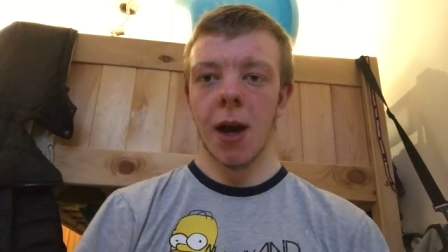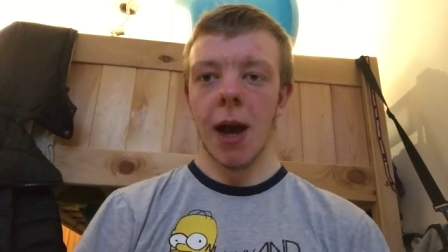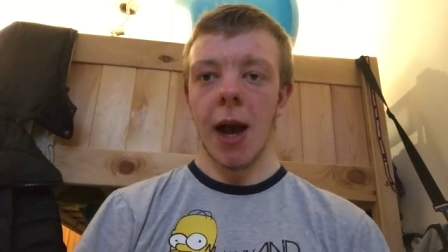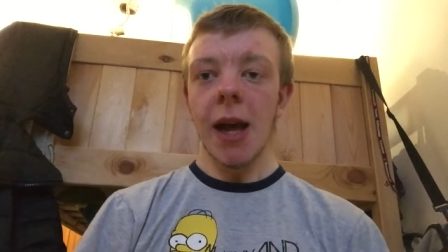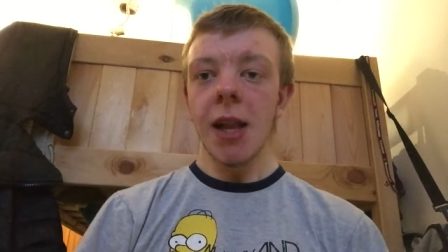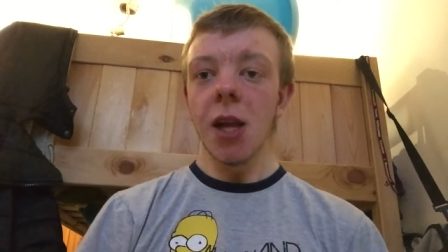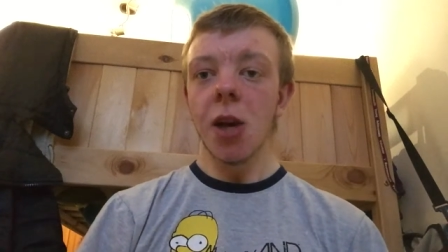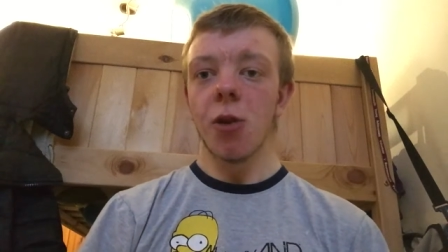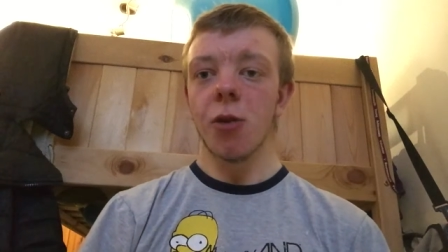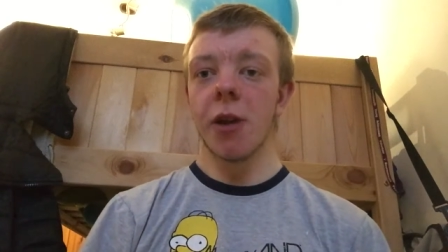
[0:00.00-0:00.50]

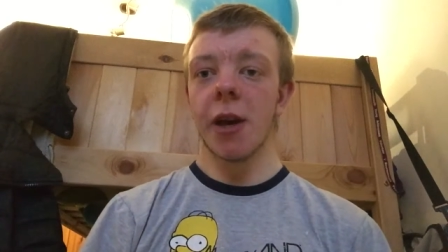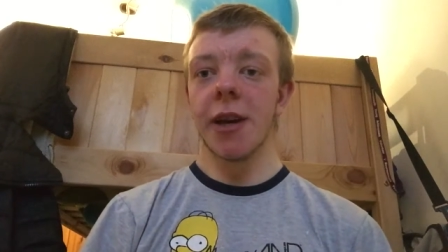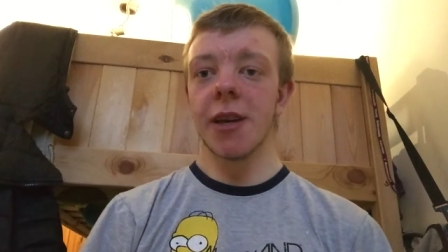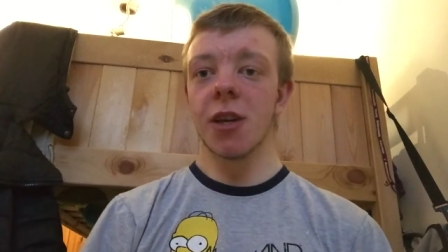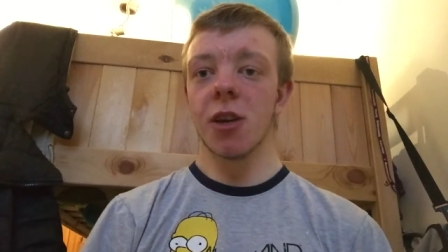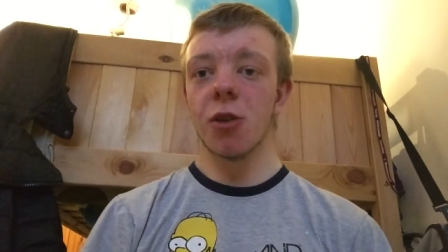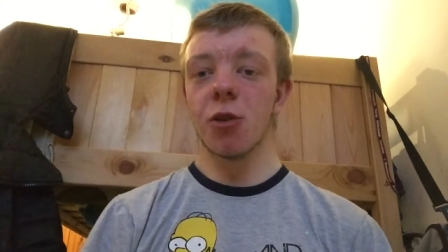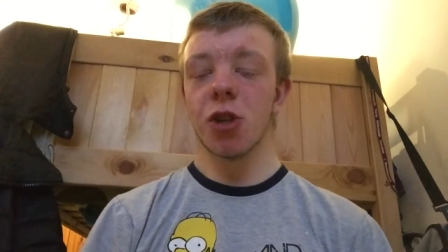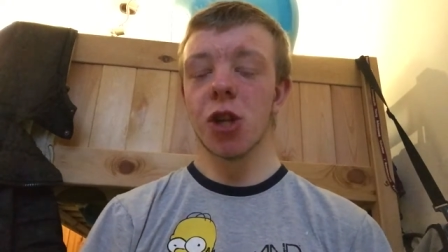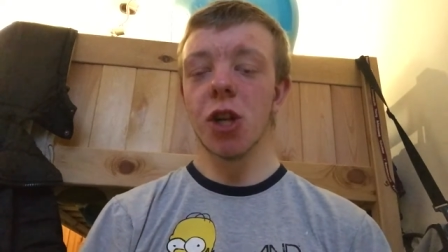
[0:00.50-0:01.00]
Hello there
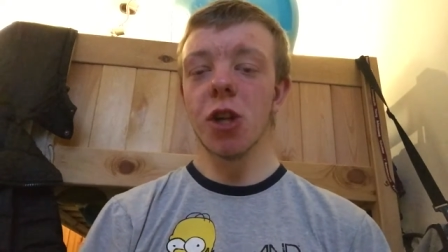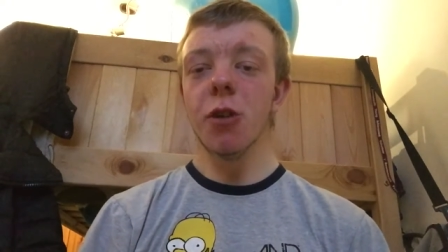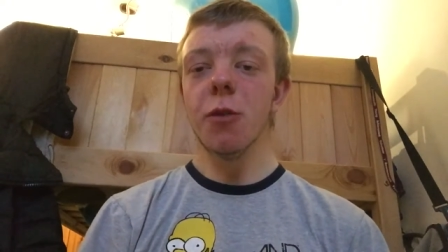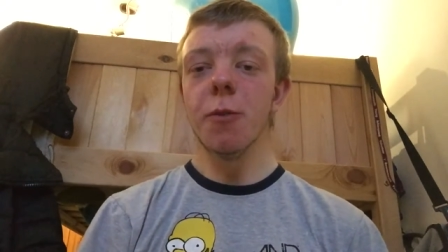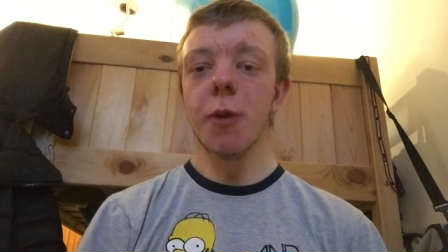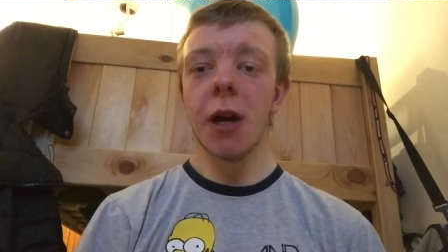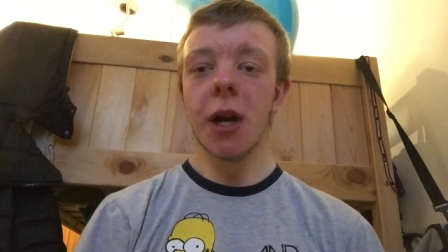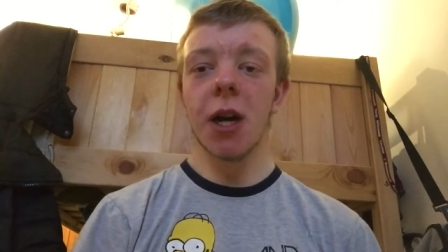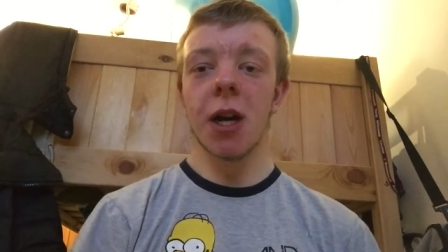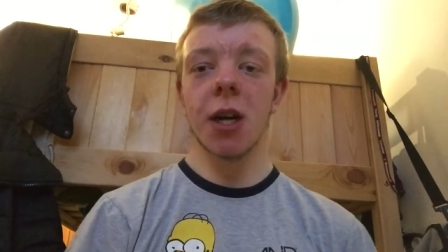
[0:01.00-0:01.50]

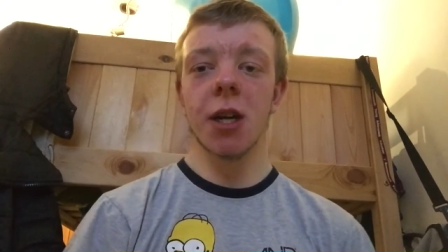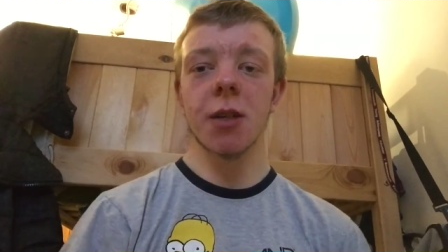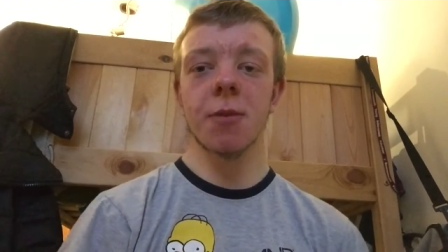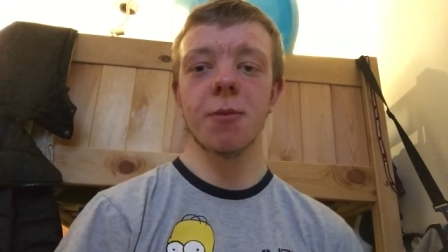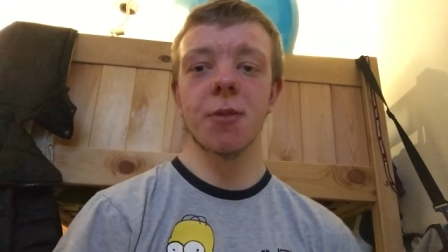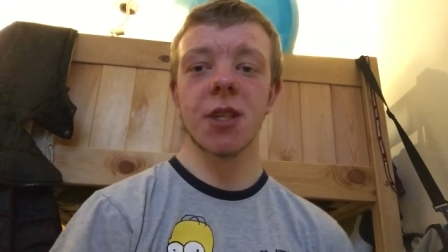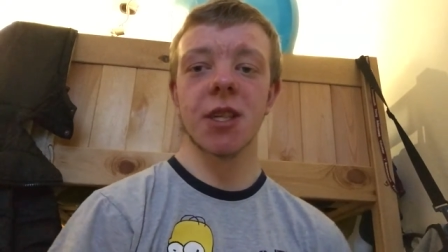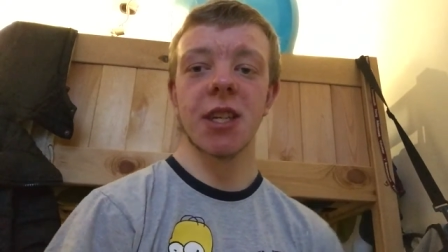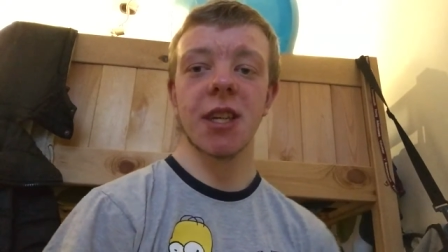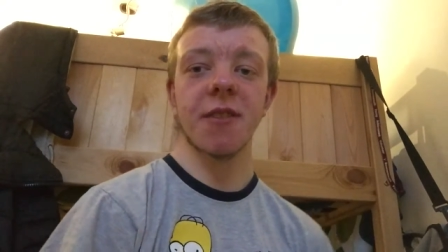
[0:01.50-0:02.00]
YouTube,
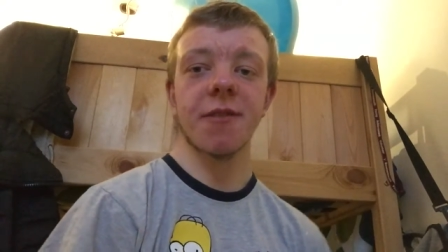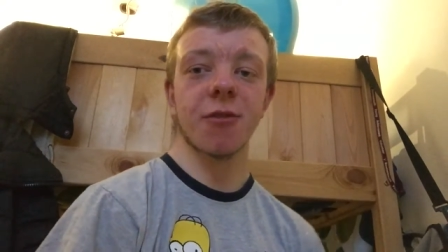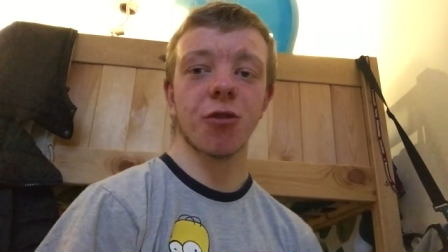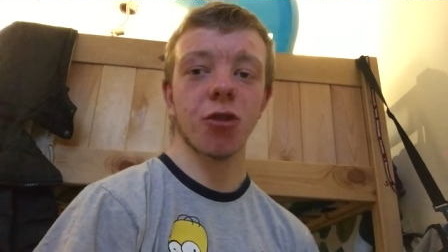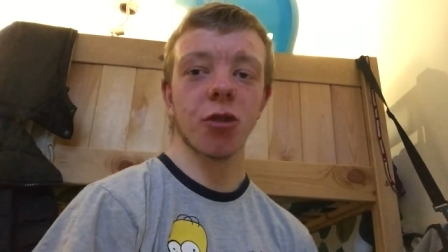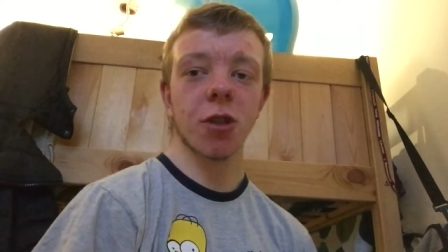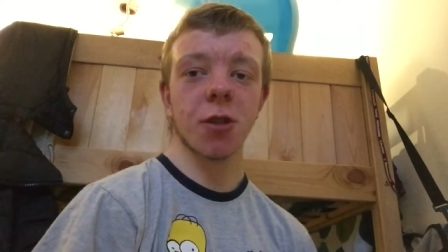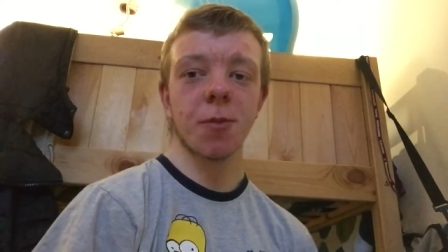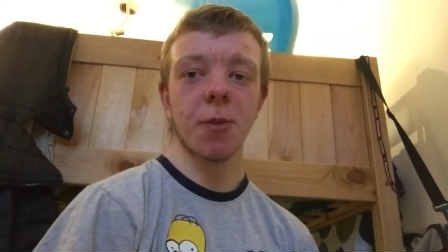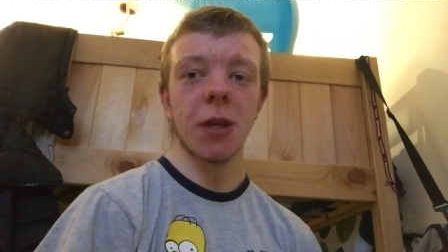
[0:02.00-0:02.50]
I'm Steve
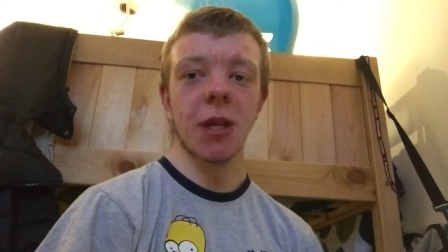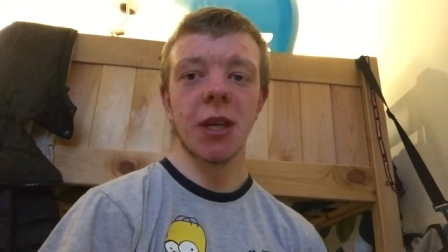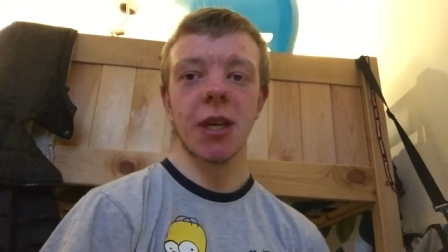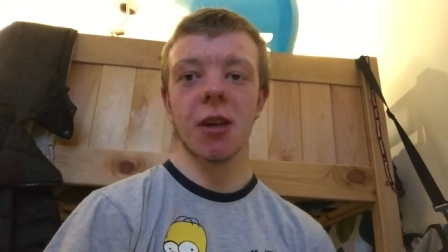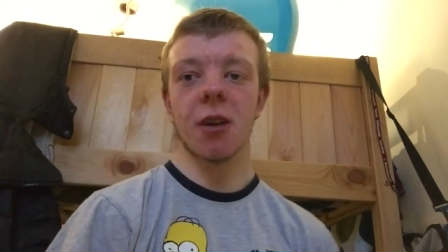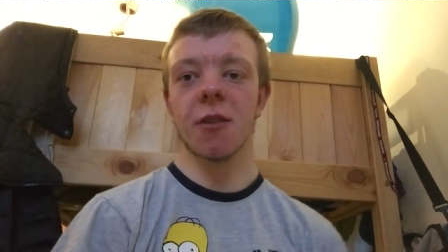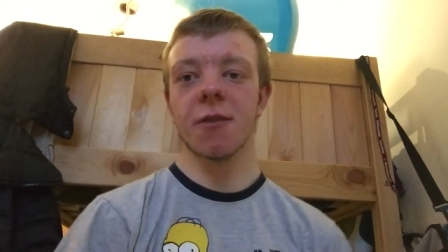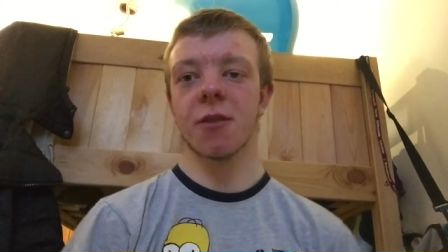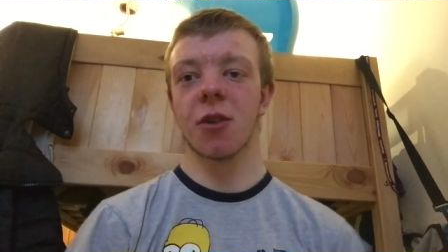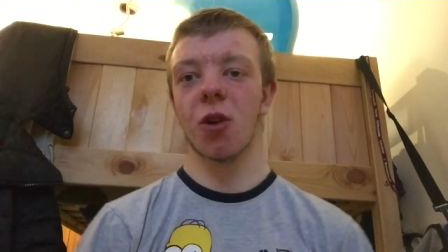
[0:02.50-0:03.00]
Crosby,
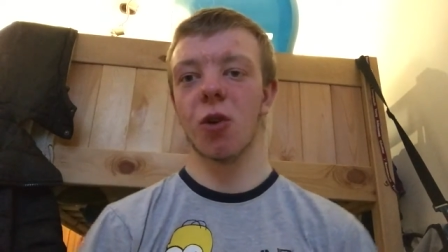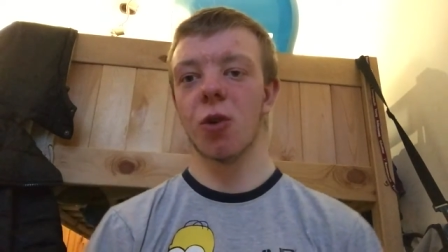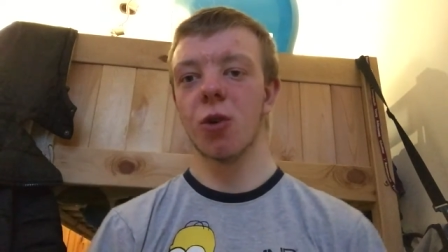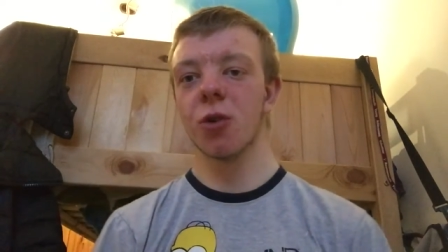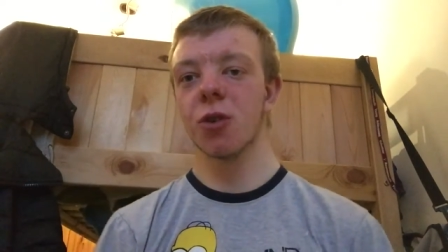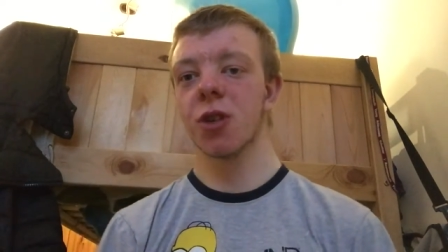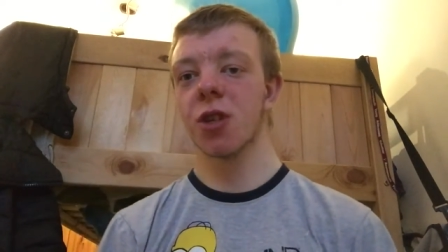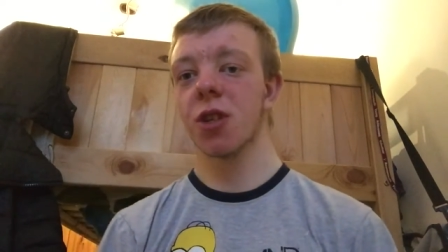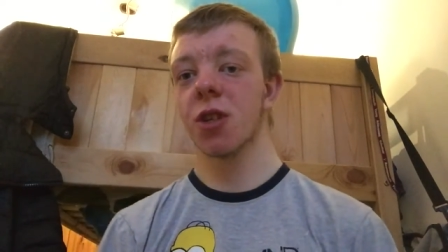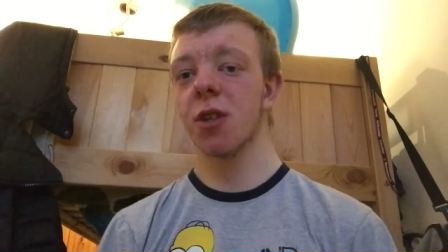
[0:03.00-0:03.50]
of
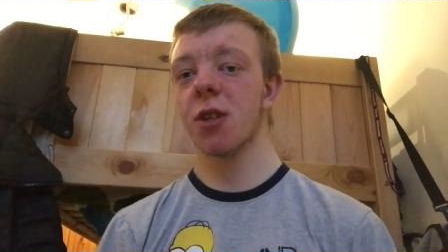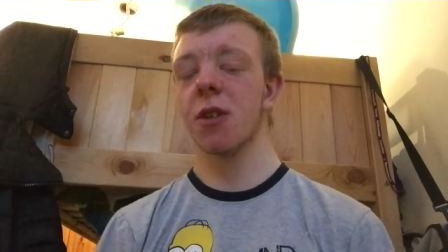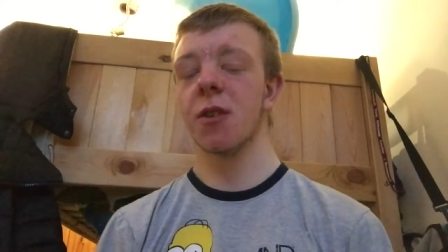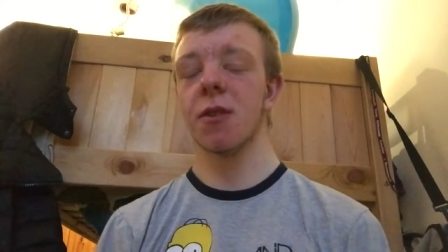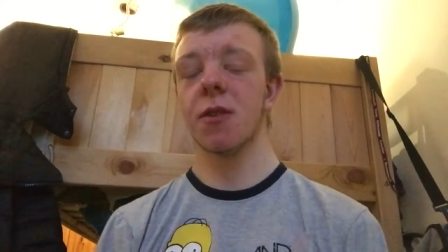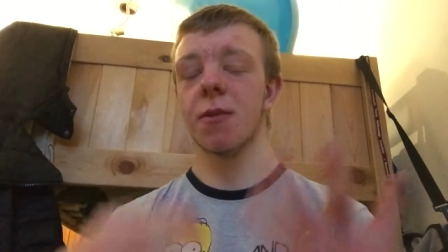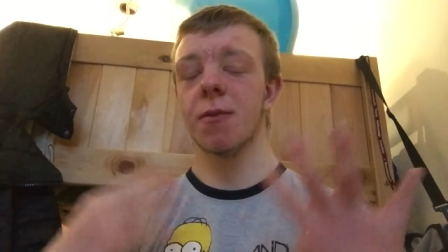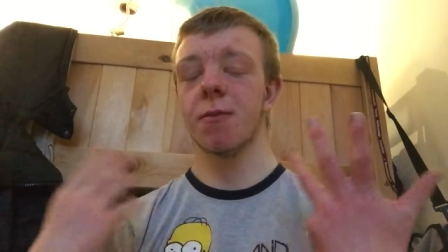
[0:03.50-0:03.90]
course,